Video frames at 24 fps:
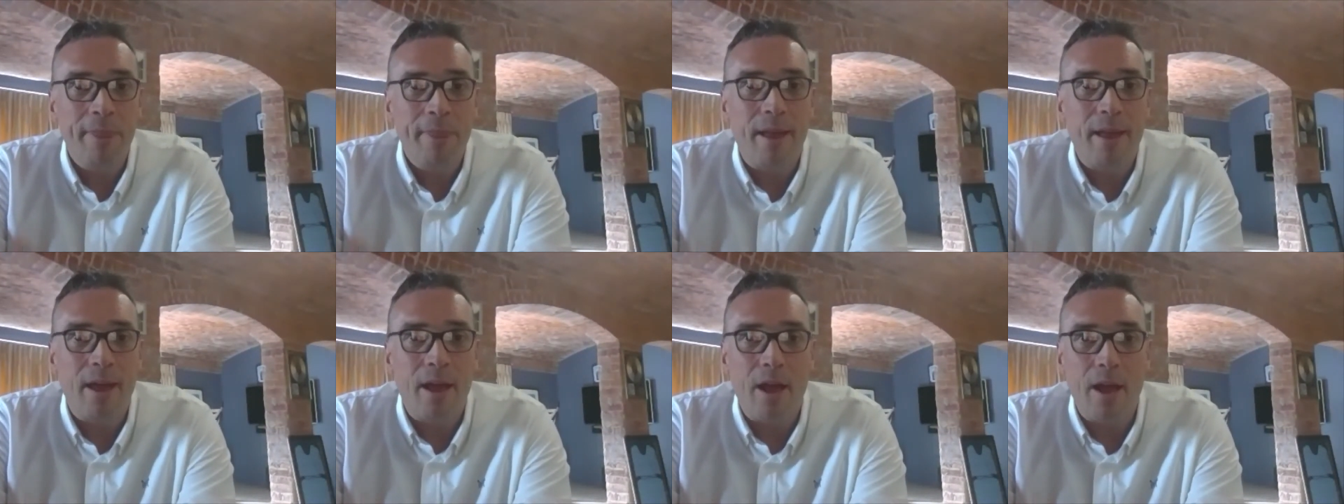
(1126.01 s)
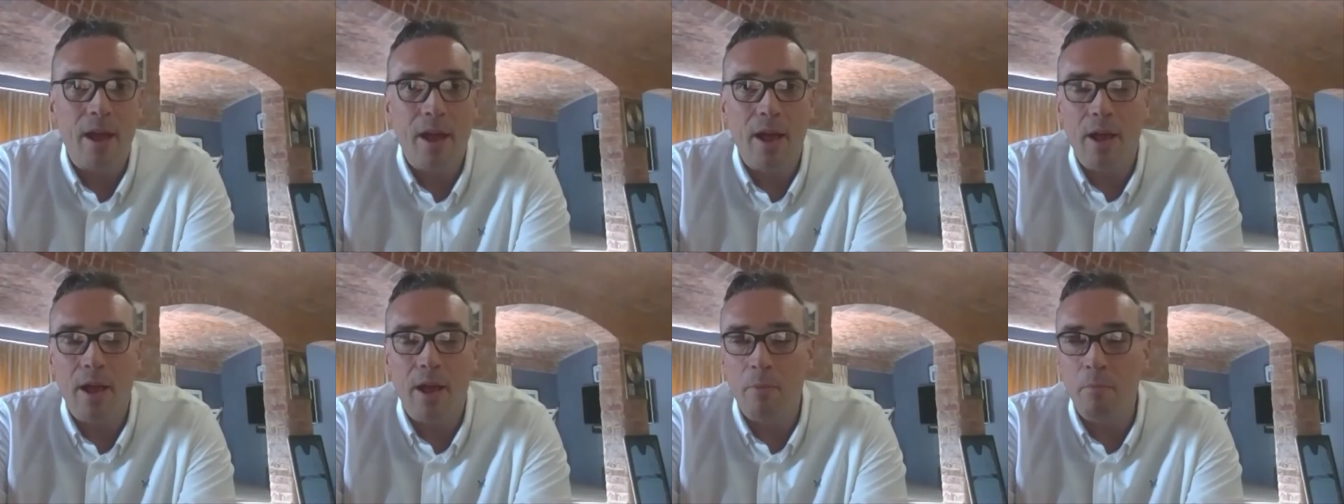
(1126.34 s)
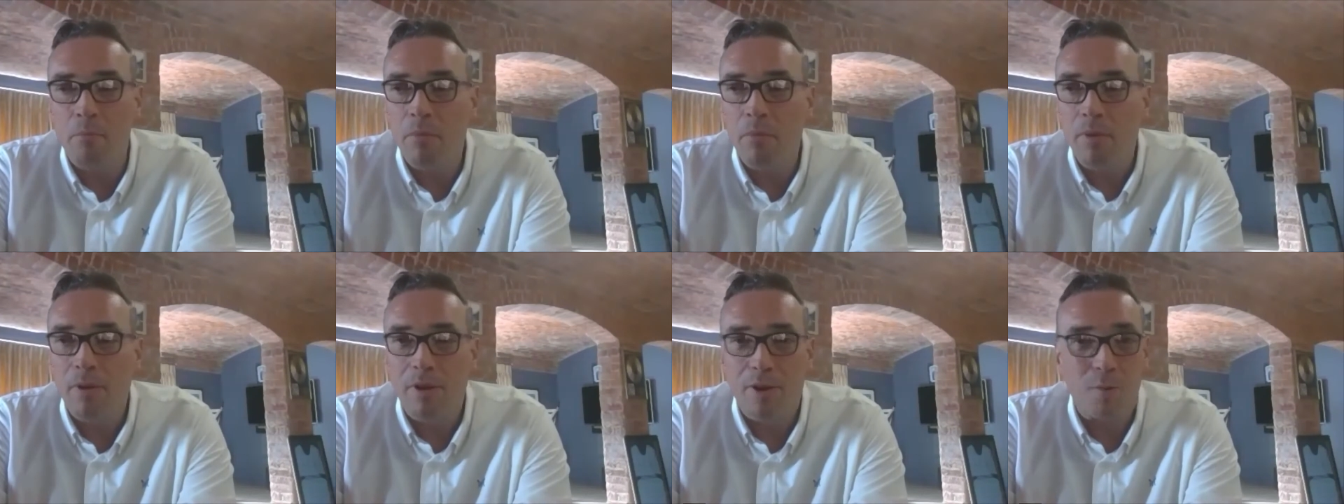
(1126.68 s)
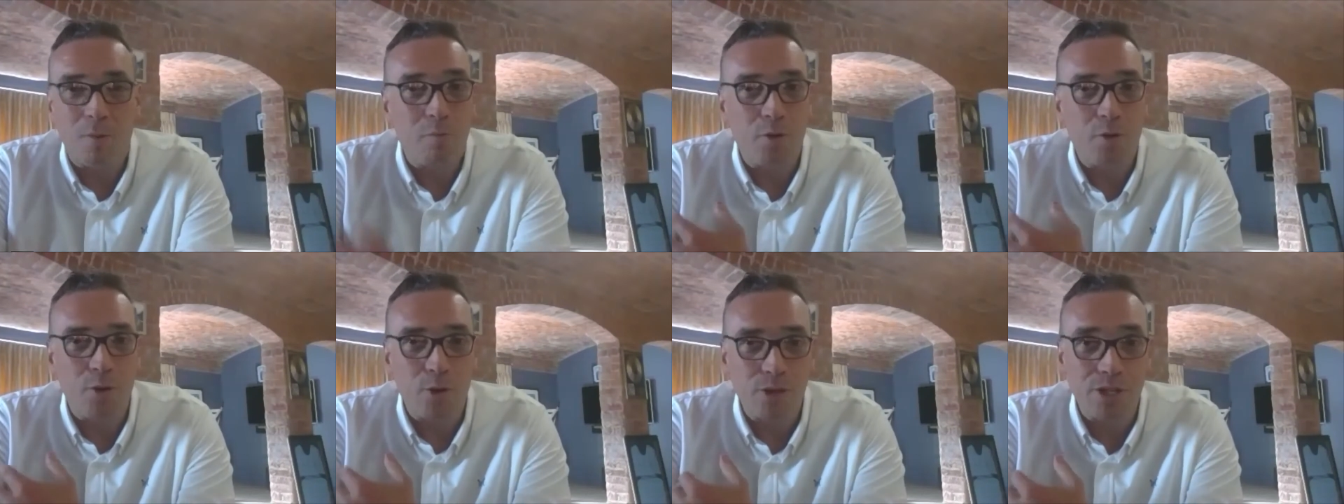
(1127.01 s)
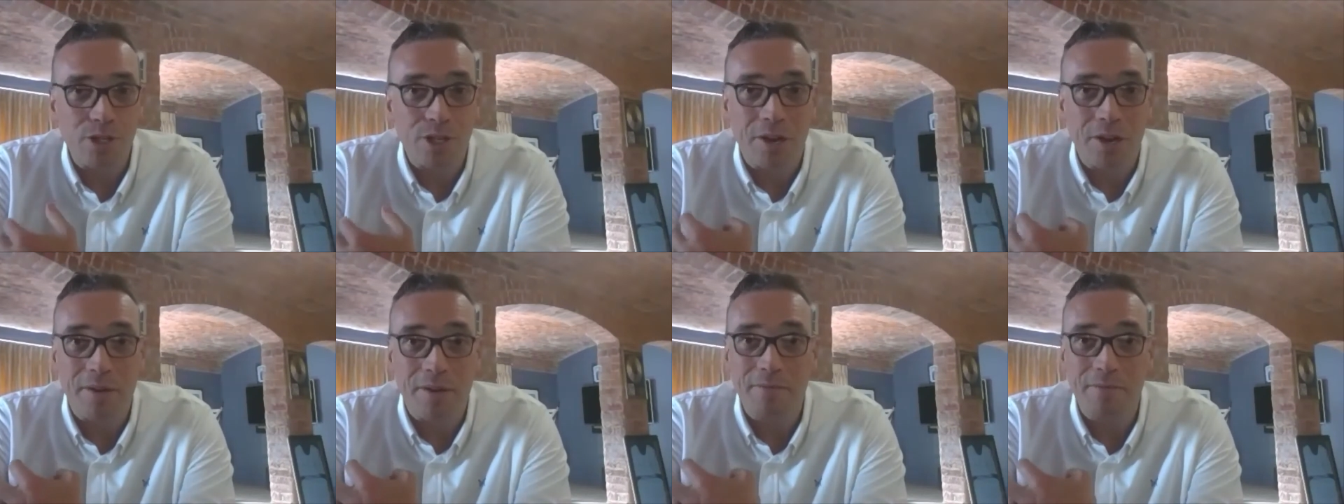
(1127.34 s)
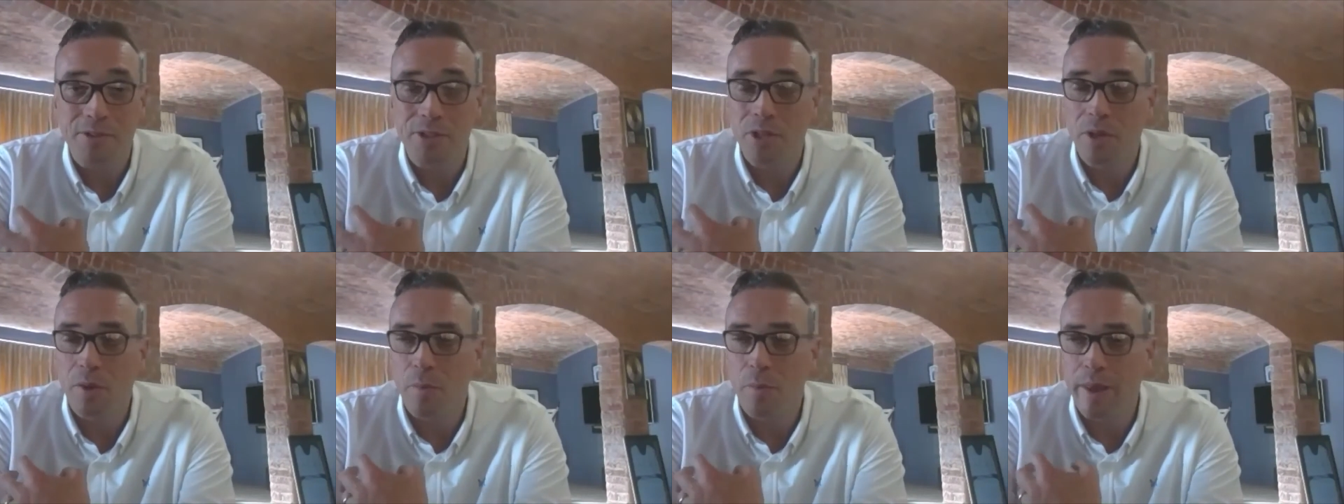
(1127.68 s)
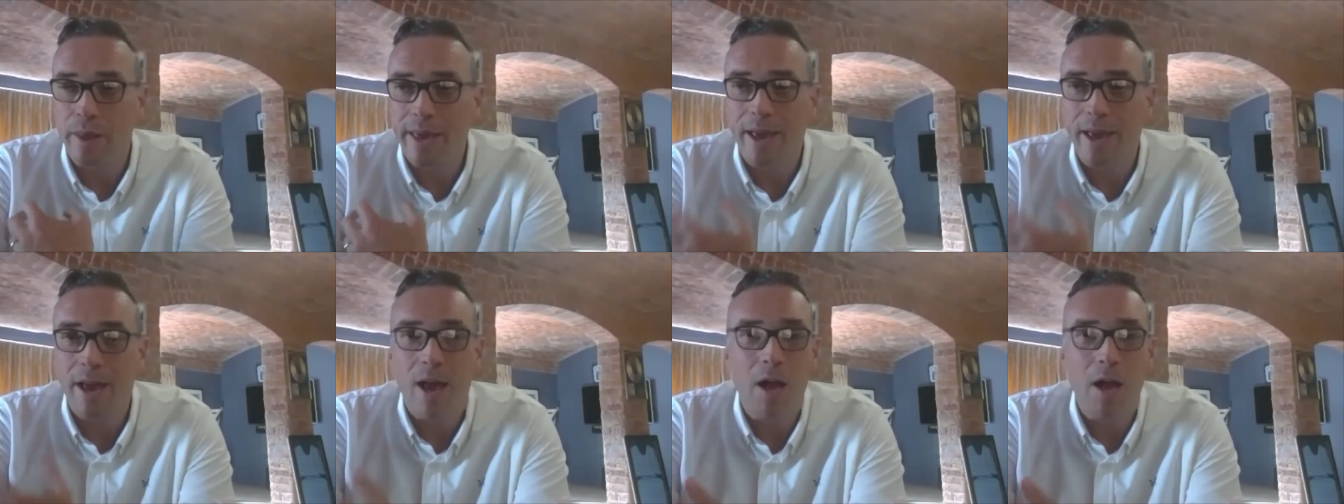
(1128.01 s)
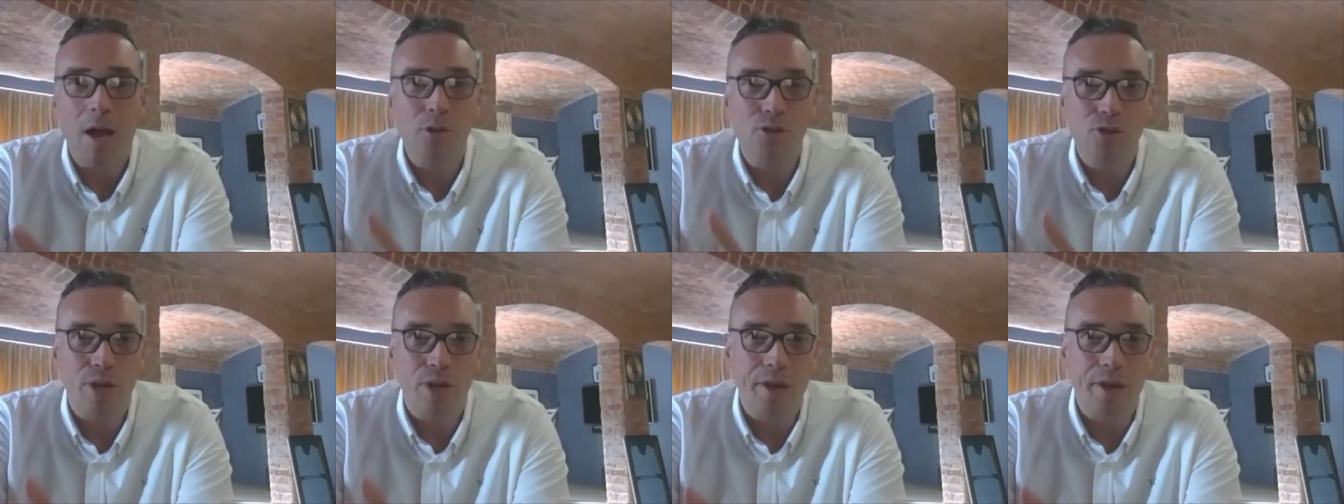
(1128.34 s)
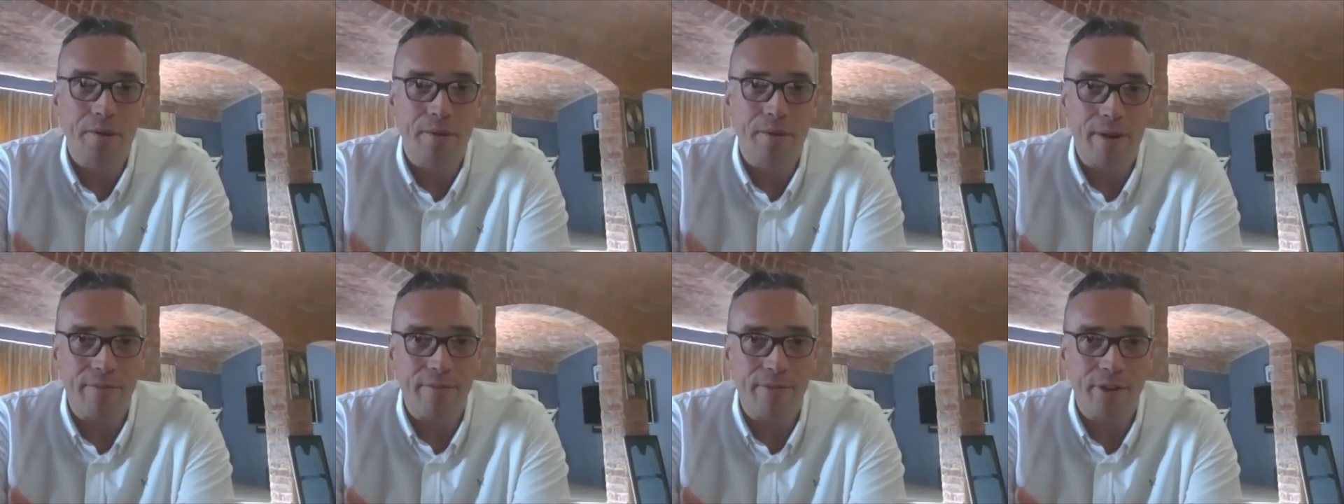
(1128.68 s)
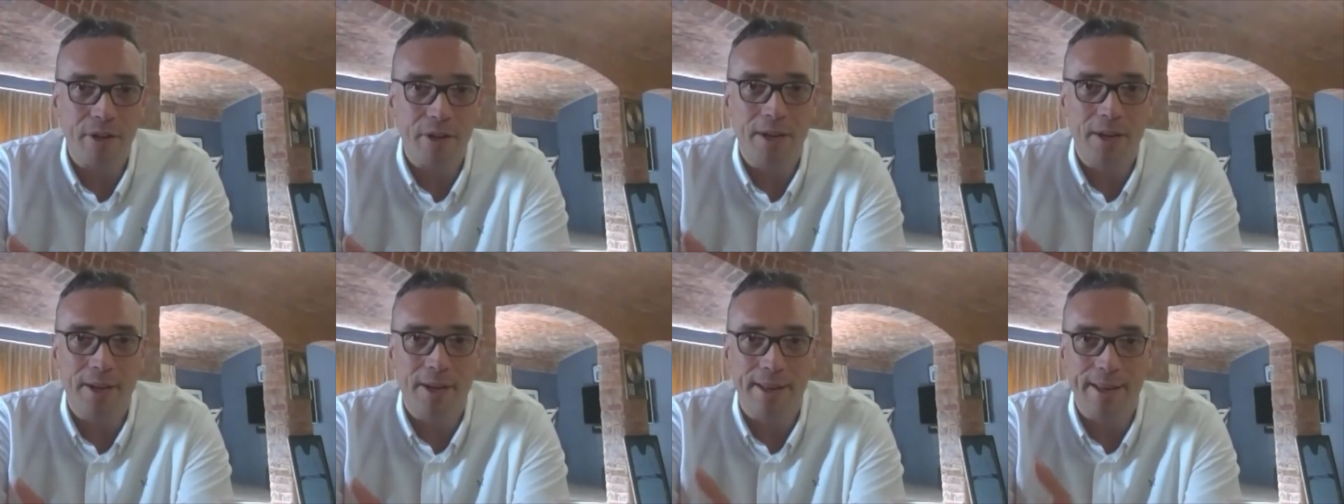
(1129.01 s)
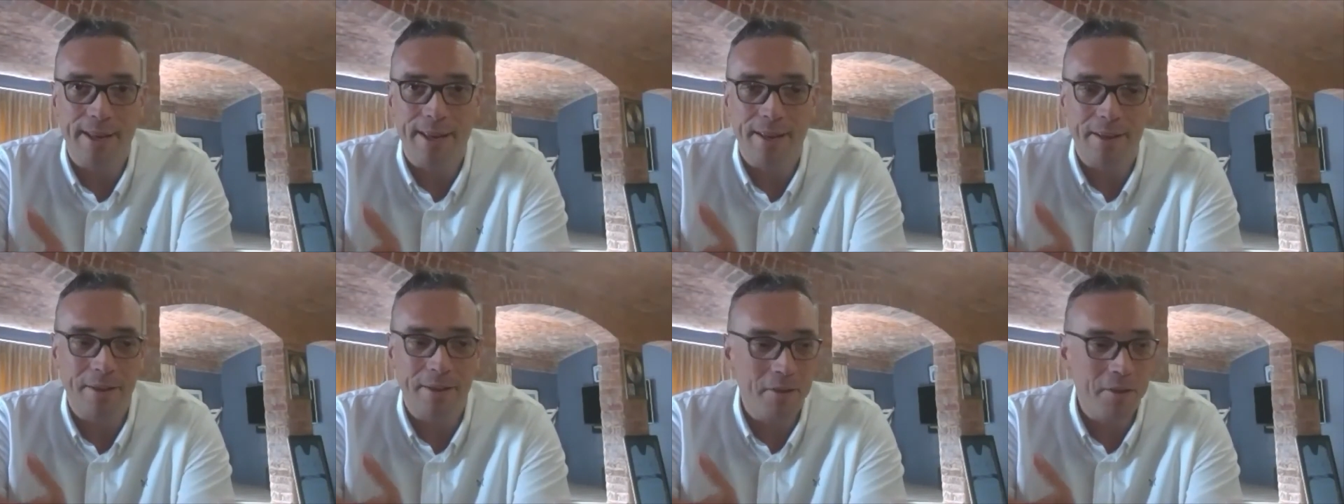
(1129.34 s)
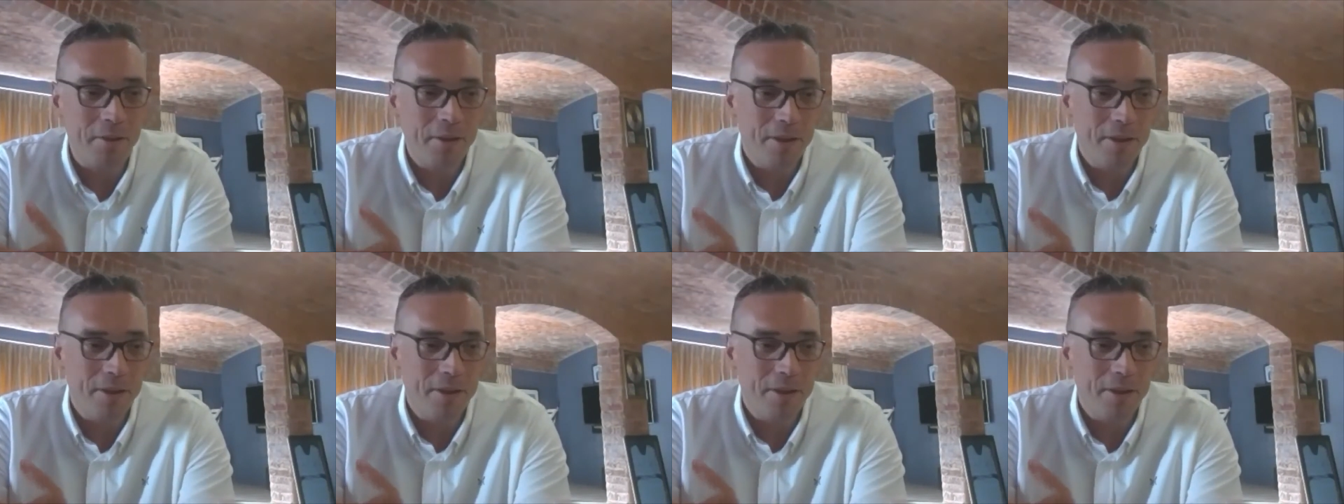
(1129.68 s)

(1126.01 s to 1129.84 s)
Um, unfortunately, obviously, we can't geographically